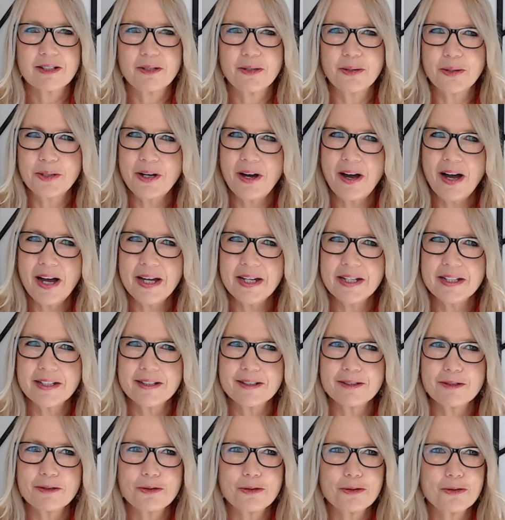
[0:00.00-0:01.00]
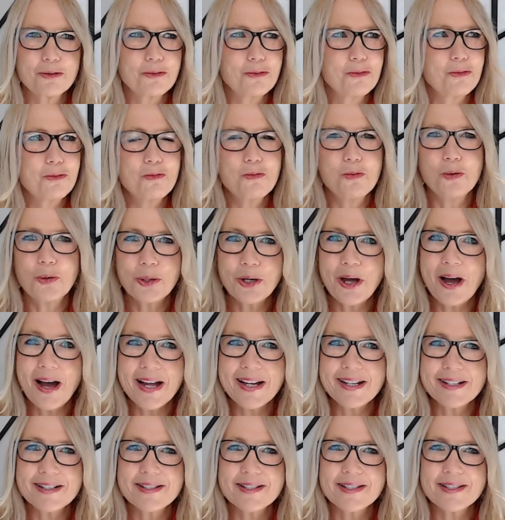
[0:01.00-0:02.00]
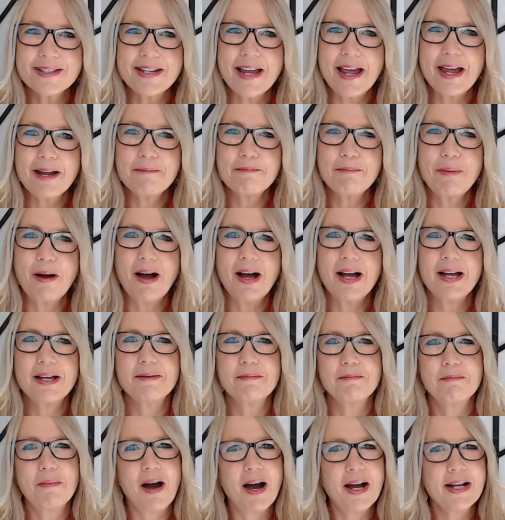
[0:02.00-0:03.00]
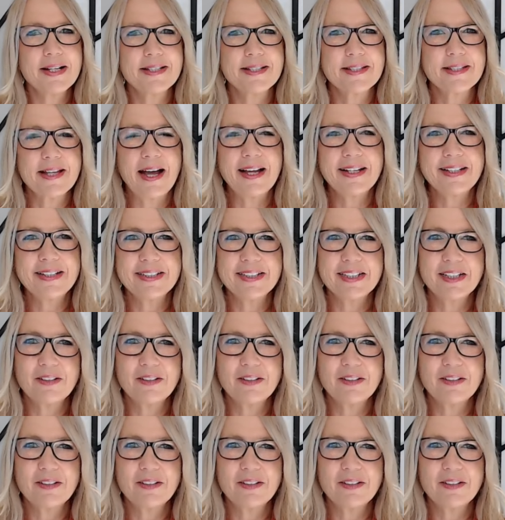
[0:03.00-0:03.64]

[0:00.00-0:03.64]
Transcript: Would I stand by my son